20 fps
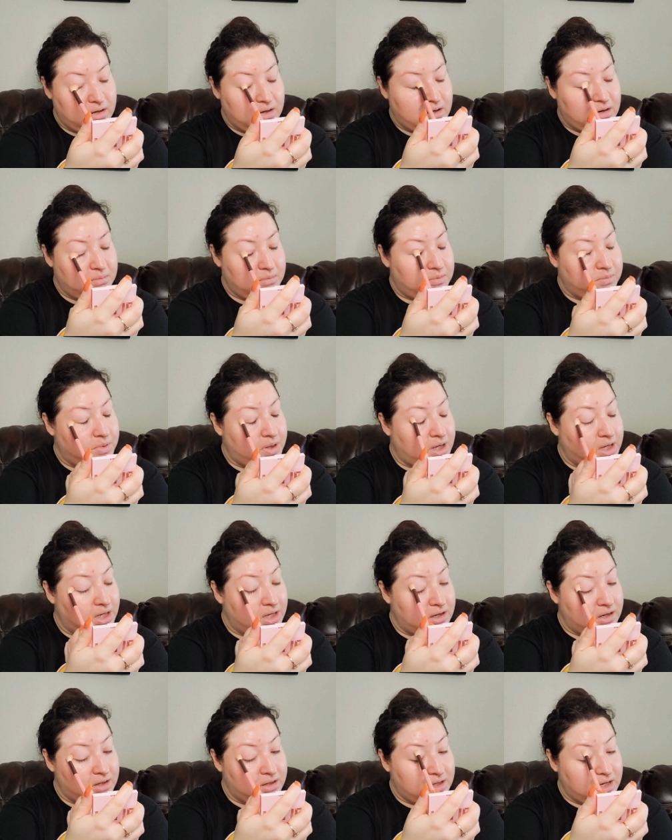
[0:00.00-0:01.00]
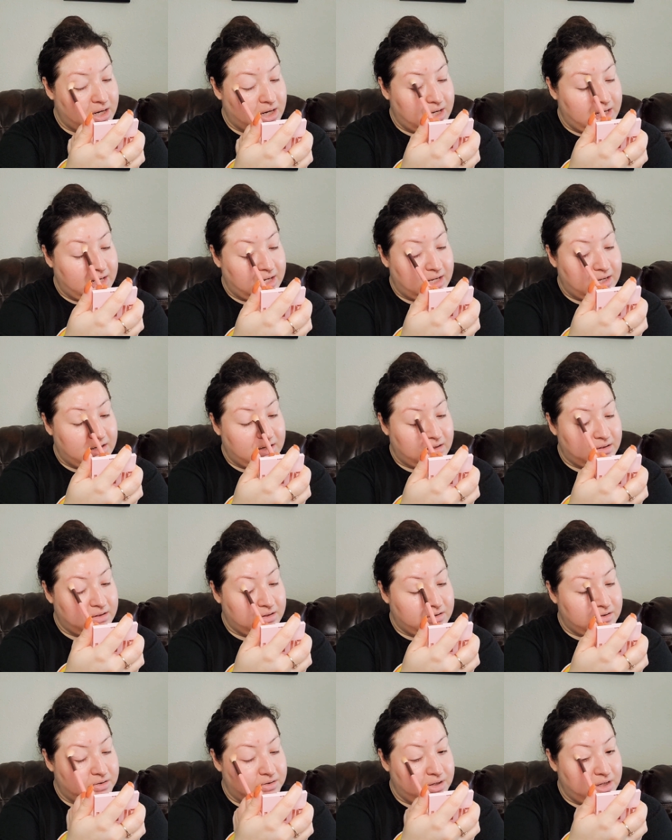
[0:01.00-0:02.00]
I'm applying it on the eyelid, on the
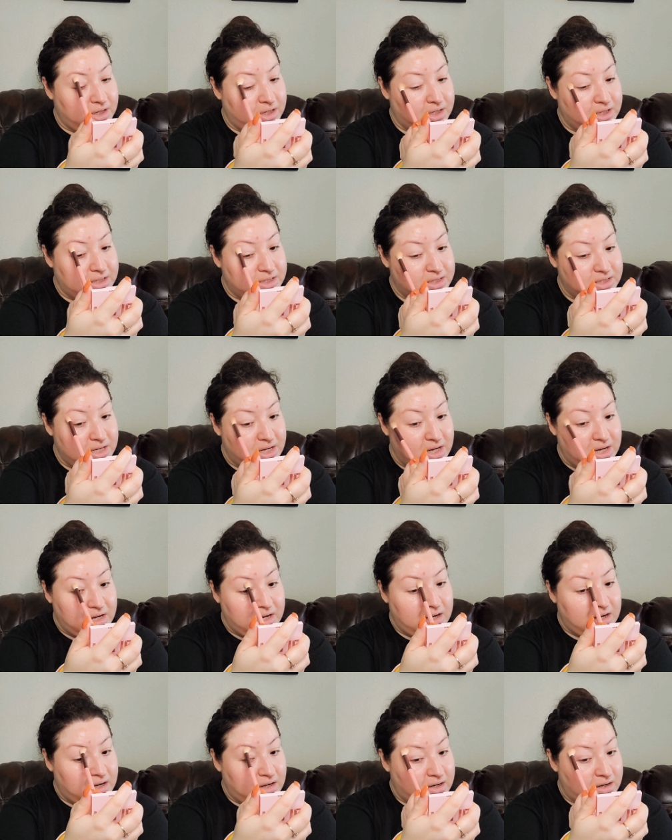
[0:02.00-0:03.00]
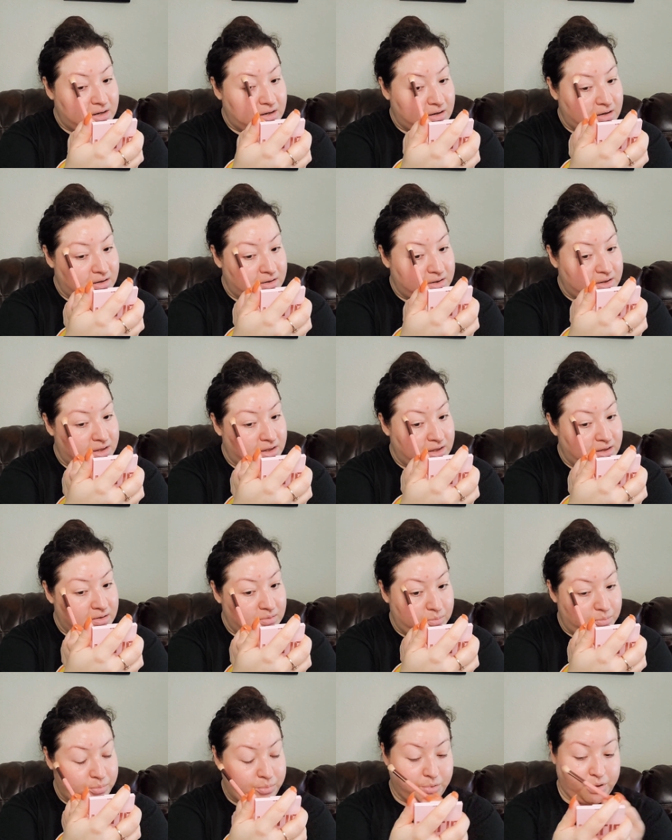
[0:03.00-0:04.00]
crease, and on the
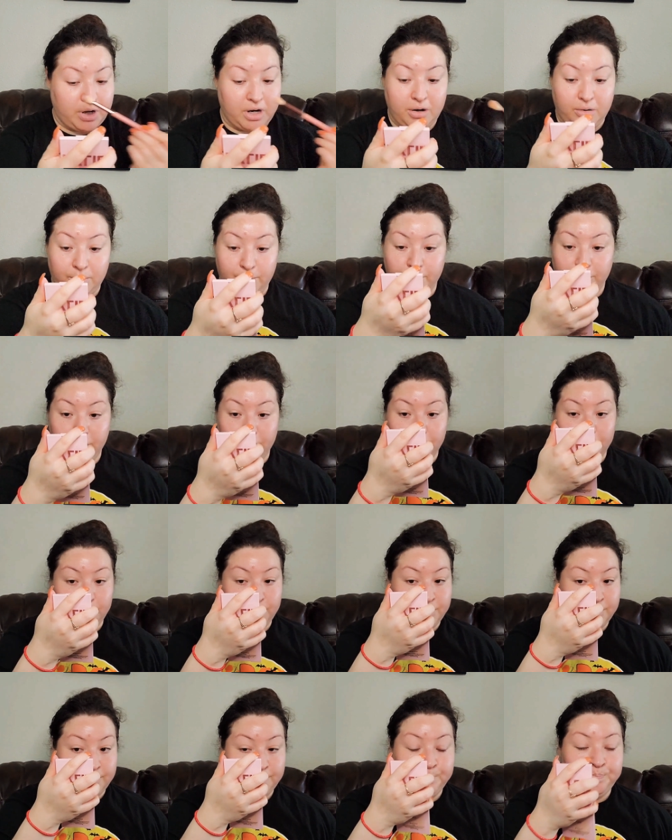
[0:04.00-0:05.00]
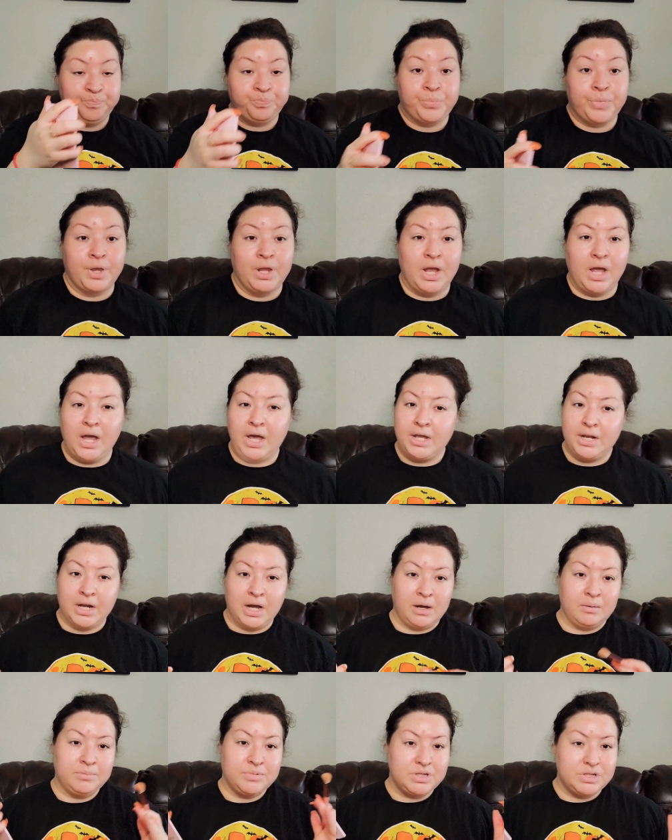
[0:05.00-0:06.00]
brow bone. And
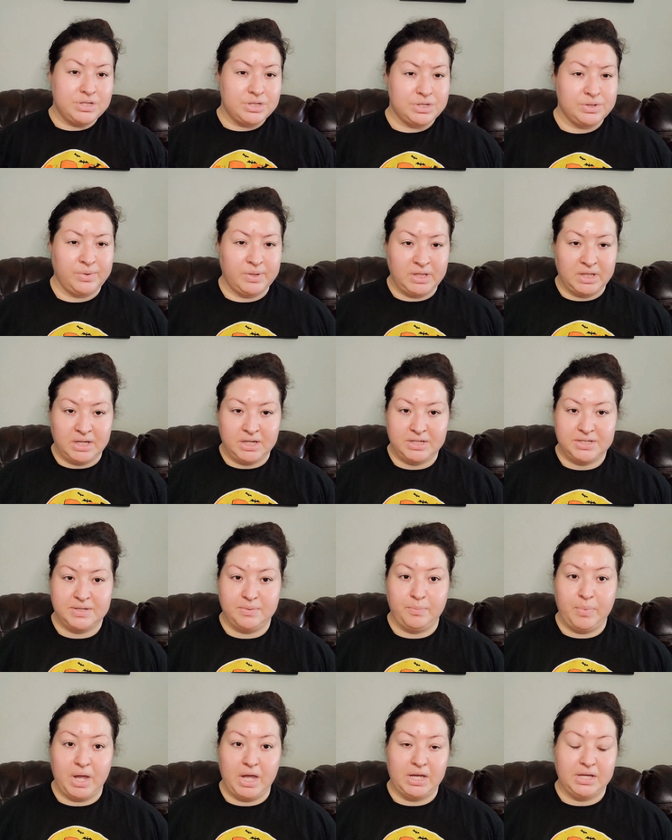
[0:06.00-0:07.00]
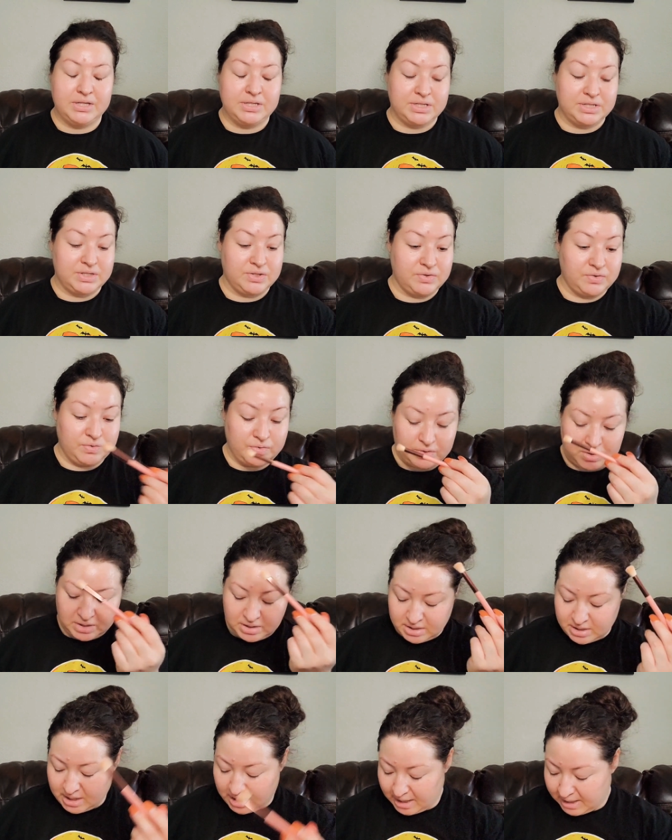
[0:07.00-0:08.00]
I'm just doing that as a base to,
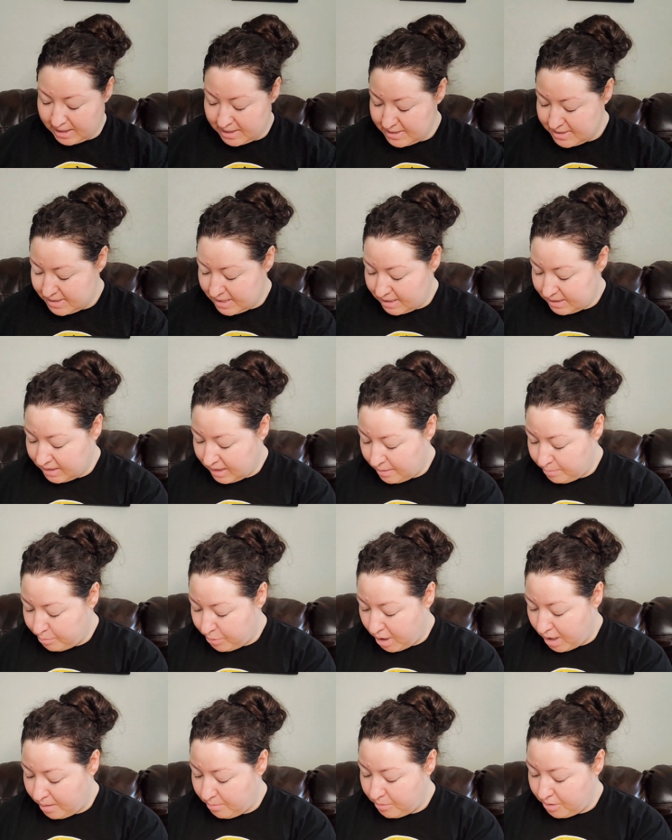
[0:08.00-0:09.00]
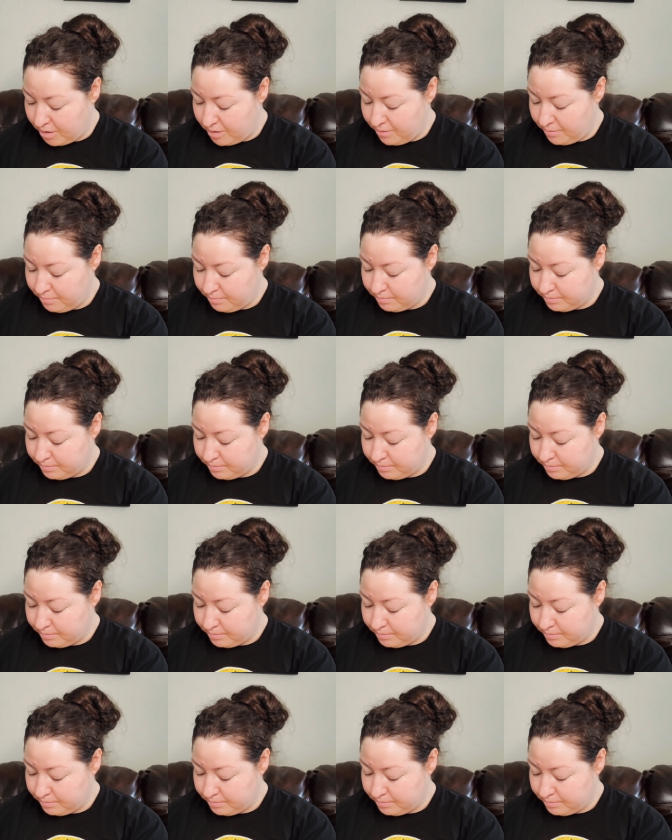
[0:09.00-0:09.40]
I guess, set that primer.